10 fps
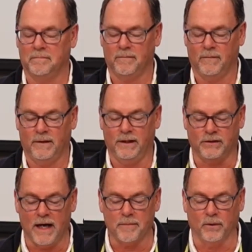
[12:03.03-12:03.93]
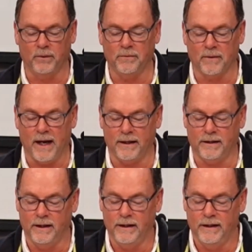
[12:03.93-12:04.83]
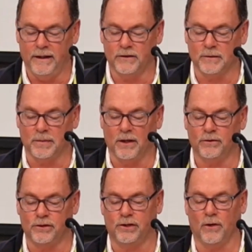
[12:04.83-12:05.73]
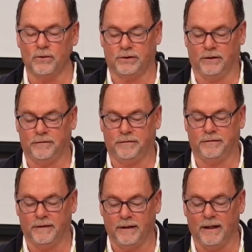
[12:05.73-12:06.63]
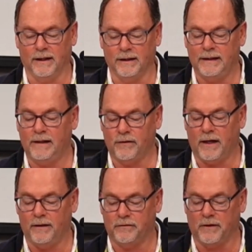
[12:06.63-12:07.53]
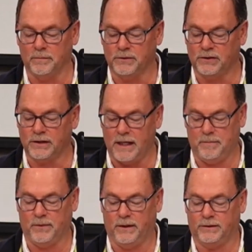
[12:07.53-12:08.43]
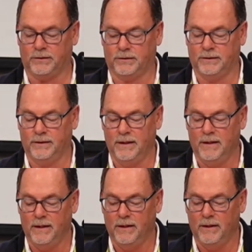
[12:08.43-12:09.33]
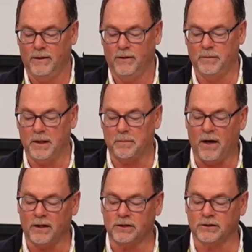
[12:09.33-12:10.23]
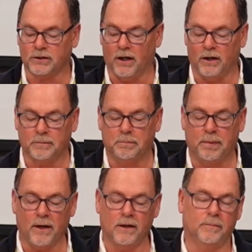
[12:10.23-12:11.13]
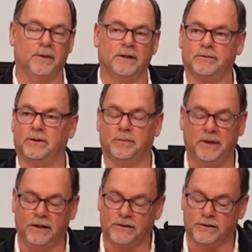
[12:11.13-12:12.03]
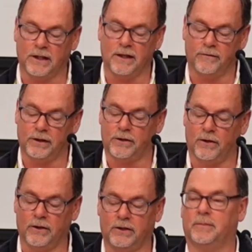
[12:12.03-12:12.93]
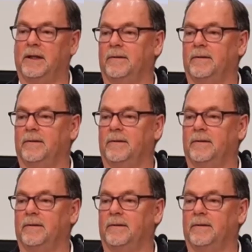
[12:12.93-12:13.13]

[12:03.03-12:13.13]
The example we read is about Joseph, a Levite from Cyprus whom the apostles called Barnabas, which means son of encouragement.